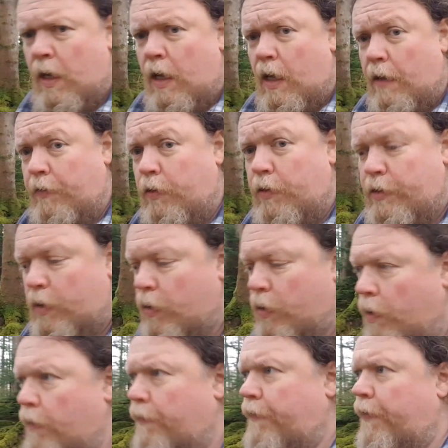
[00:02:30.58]
If you use a lot
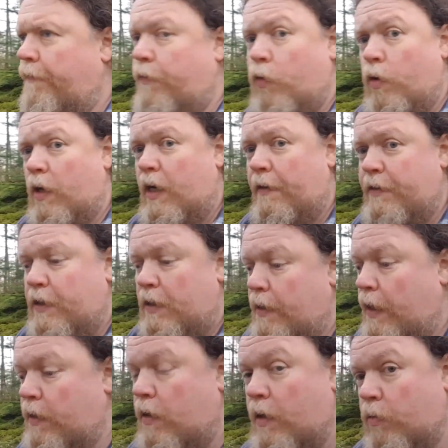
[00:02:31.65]
of photographs
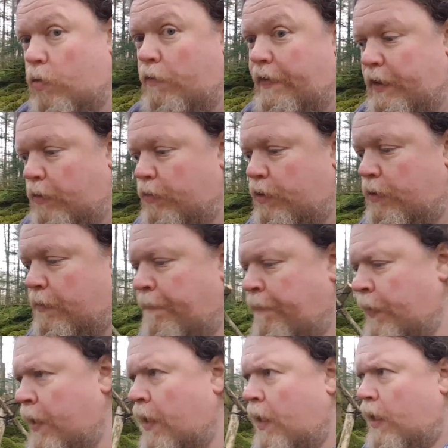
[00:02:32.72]
in your outdoor videos,
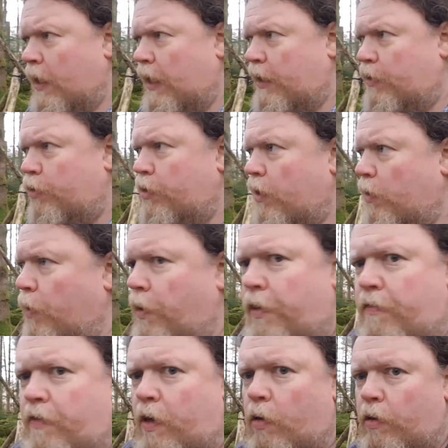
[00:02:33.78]
it's usually
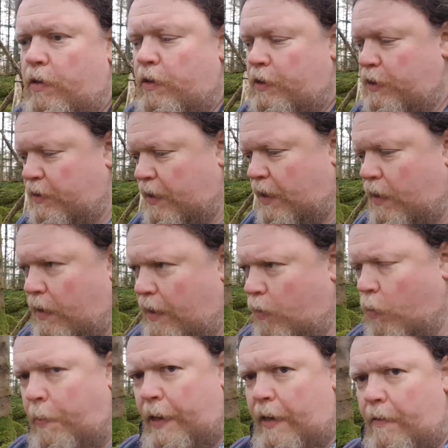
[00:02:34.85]
worth recording just that
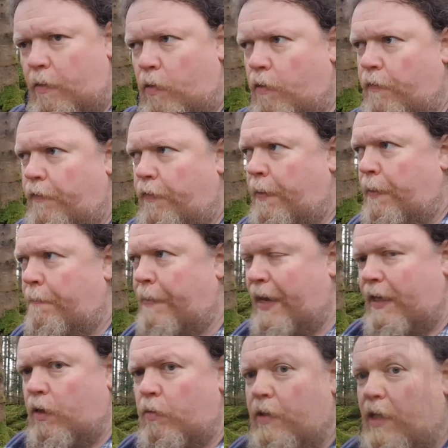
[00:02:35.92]
little bit of background